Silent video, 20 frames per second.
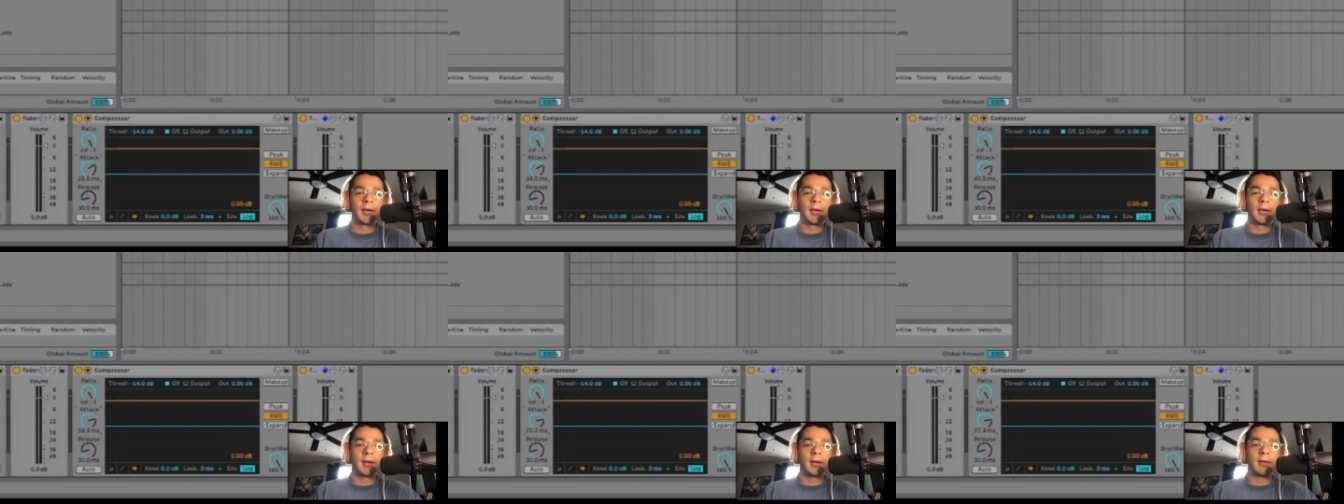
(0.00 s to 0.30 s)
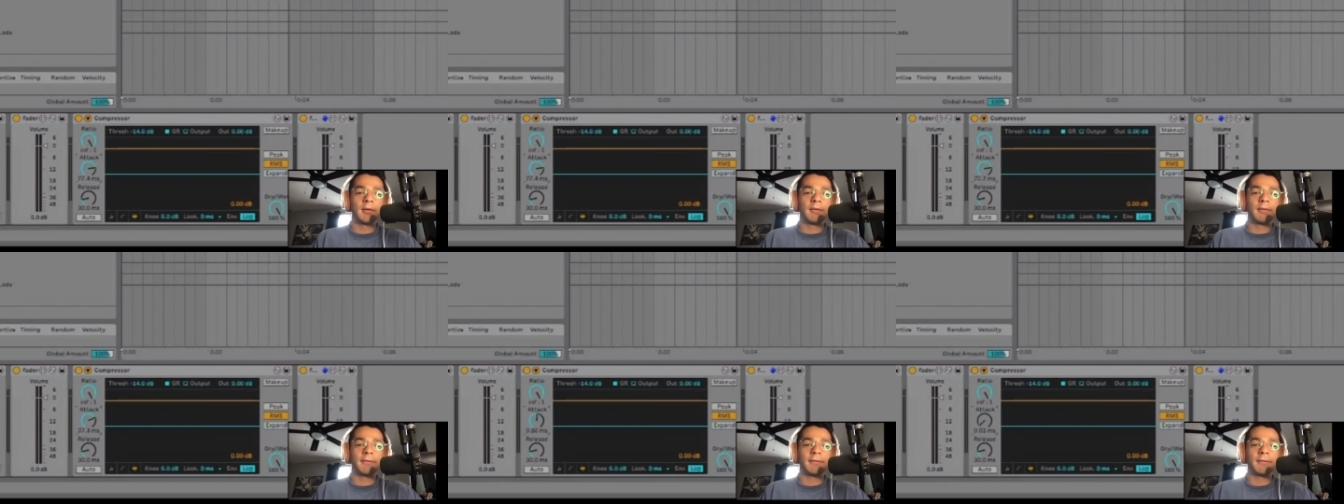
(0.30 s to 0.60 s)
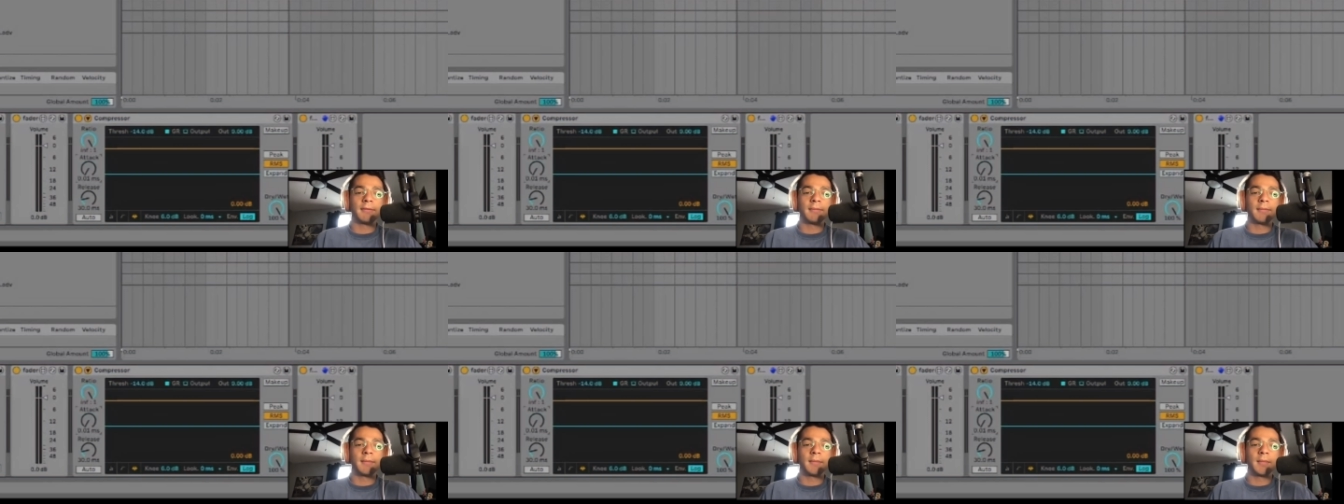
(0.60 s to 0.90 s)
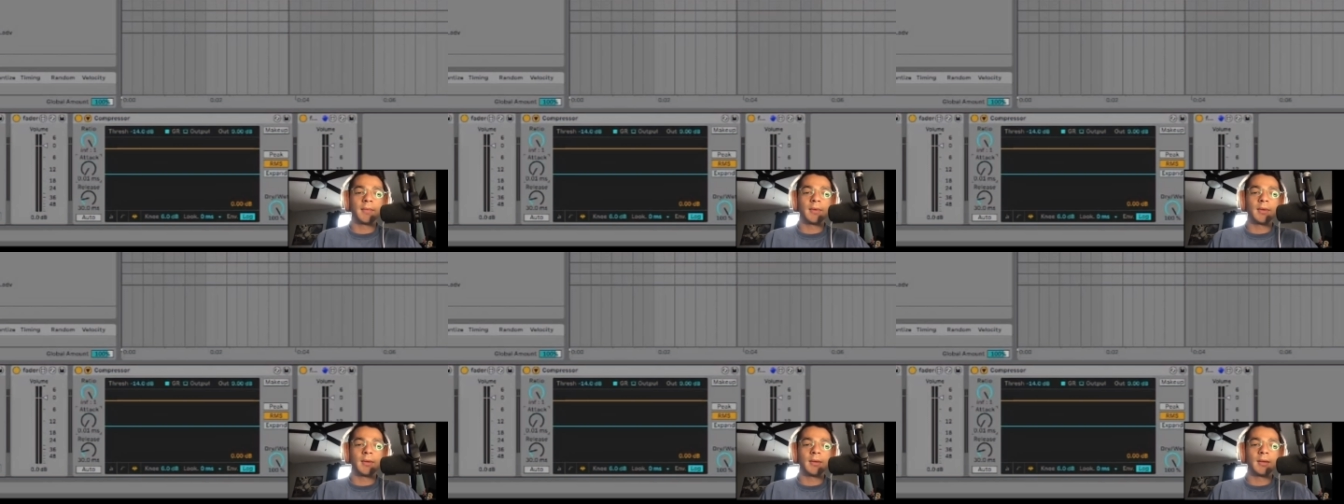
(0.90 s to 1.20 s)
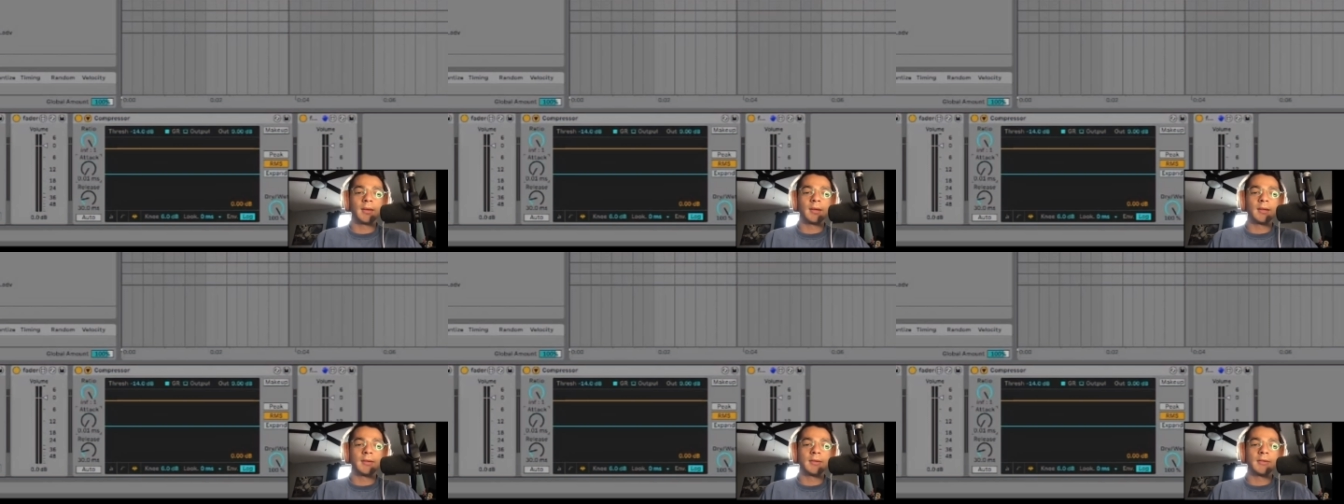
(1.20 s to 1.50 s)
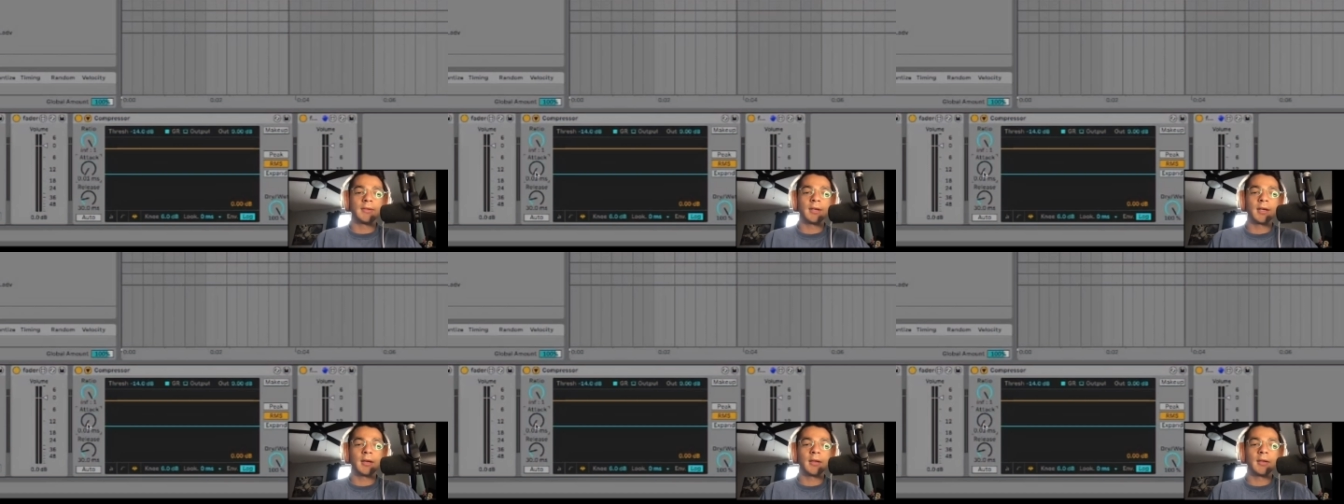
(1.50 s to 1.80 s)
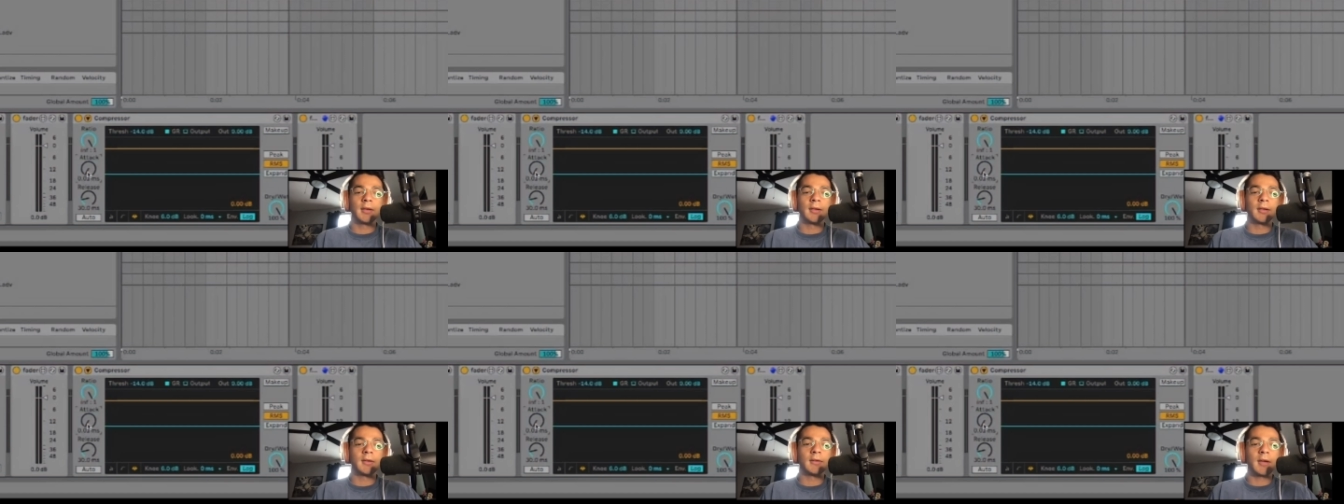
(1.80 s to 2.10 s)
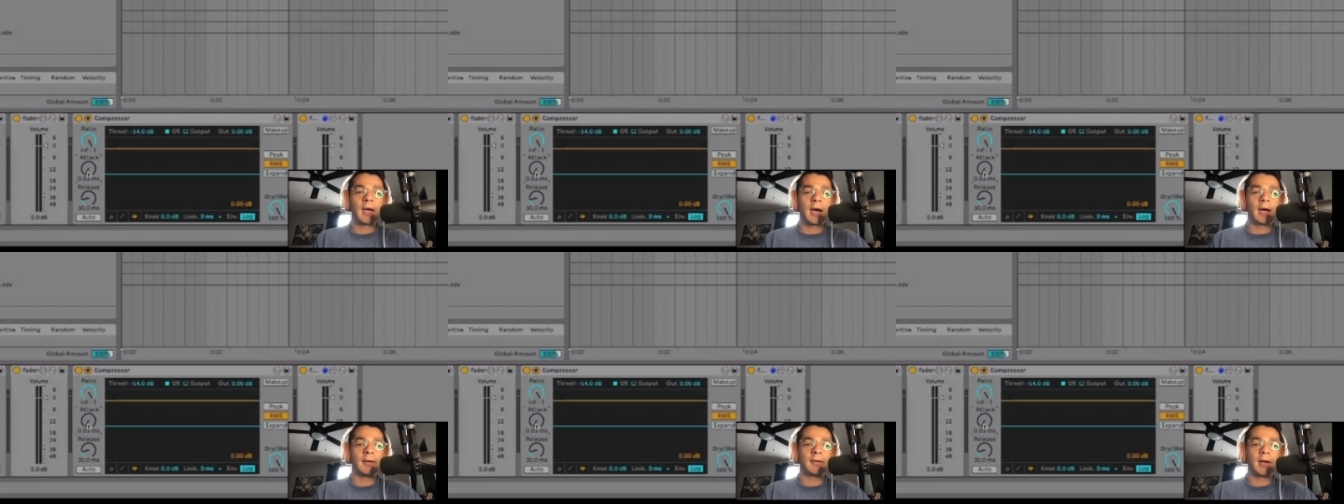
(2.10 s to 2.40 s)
if say the attack